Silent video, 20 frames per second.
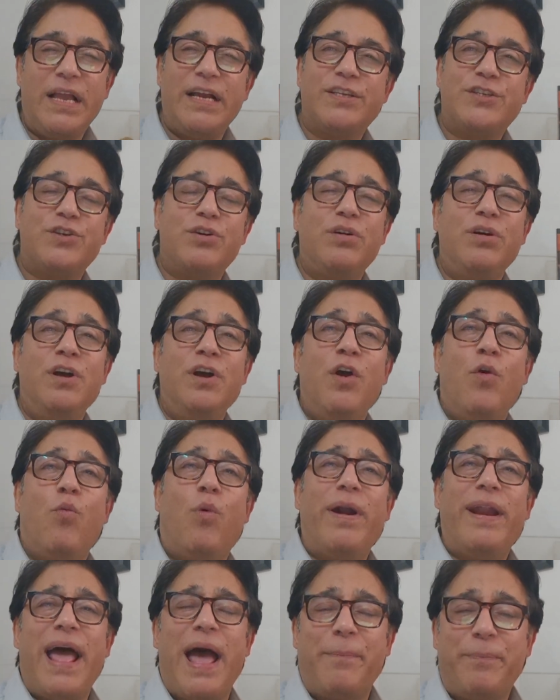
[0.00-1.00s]
So
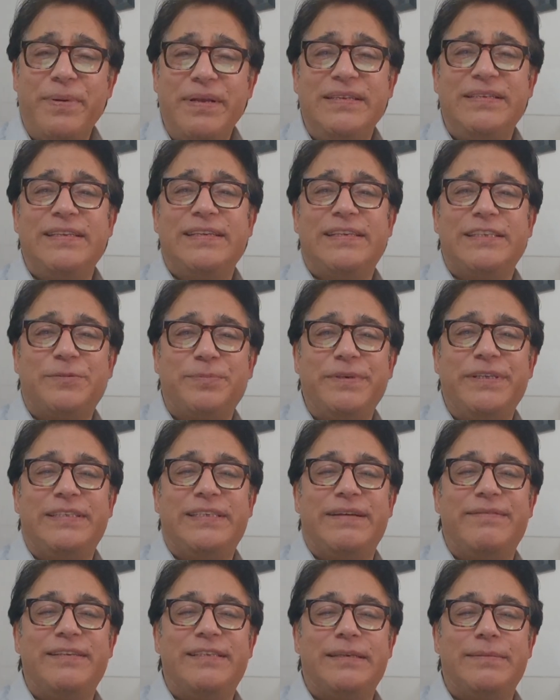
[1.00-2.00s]
what happens in Kashmir
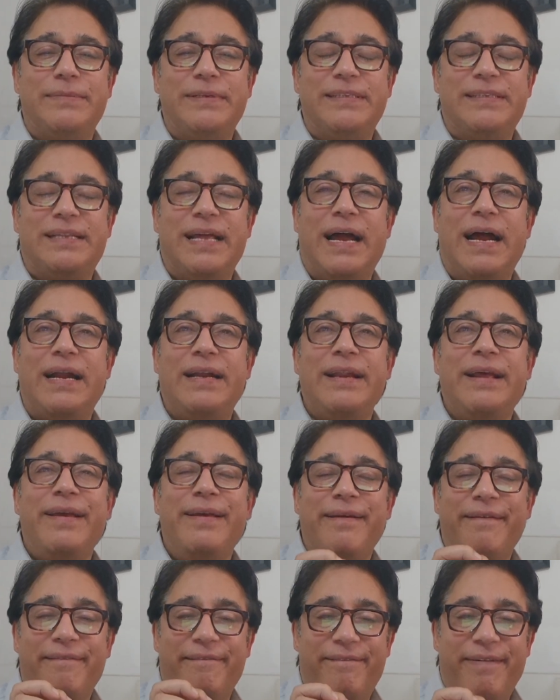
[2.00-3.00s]
Shaivism is that
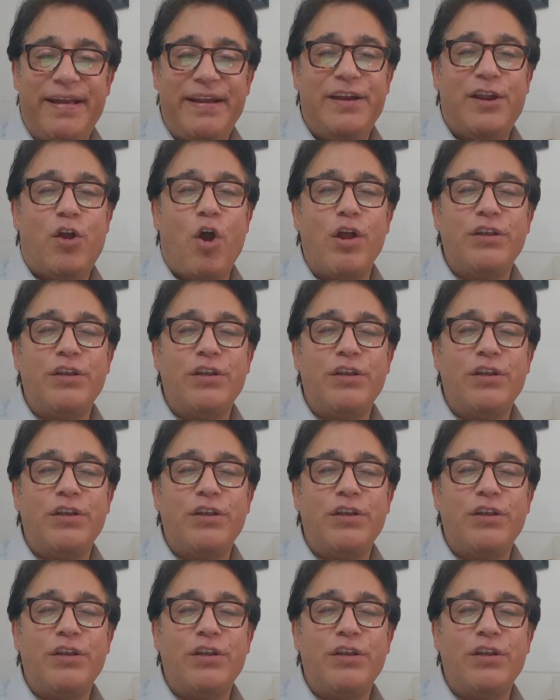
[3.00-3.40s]
when